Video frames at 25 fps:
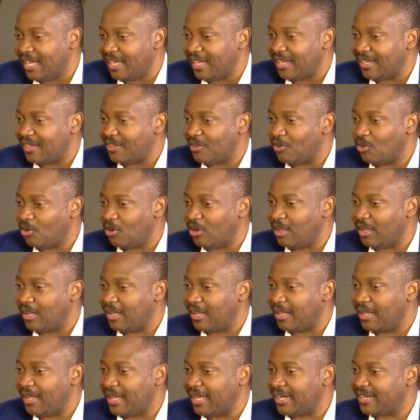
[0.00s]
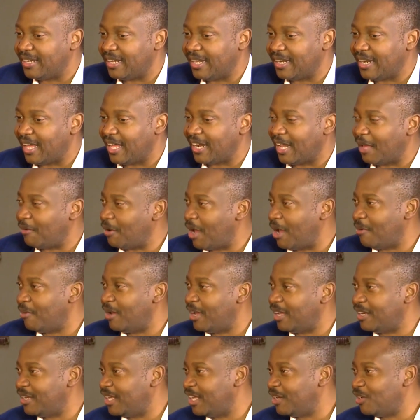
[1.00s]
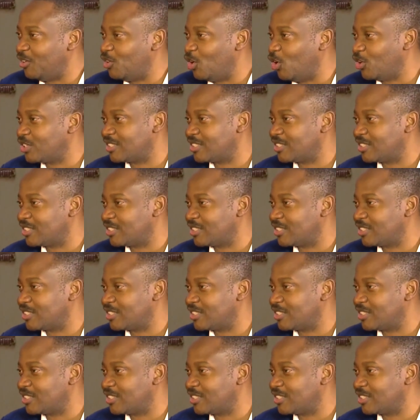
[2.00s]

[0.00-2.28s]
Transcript: Absolutely. You know, uh, and, and, and, and, and,